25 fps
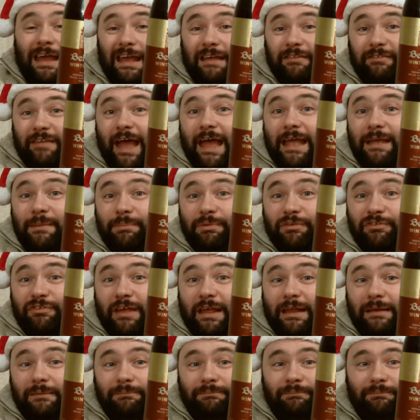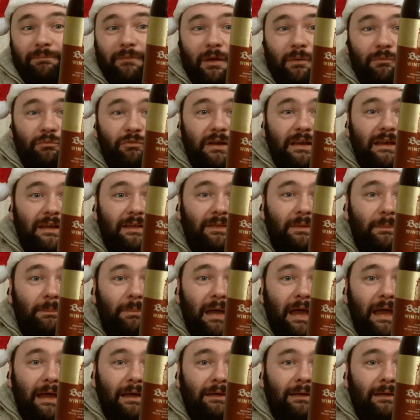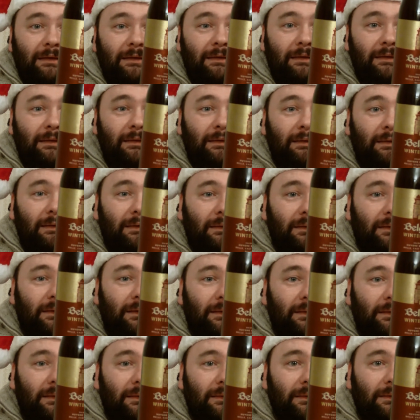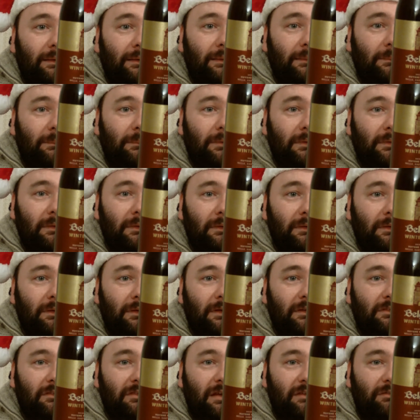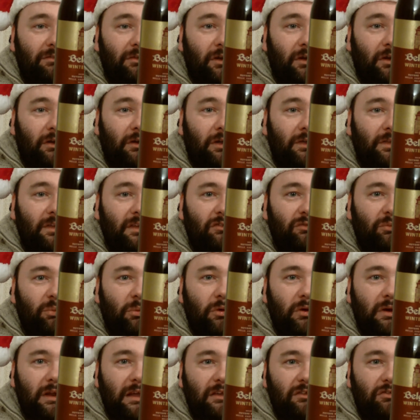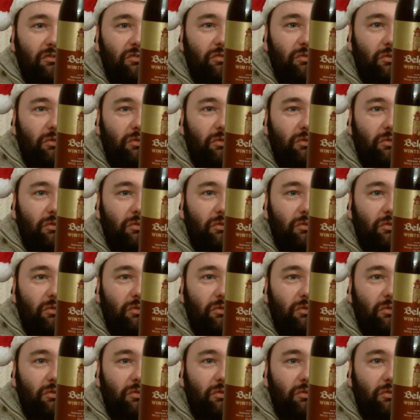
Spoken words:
It's 8%. I'm reading the back. Let's have a look. And this one is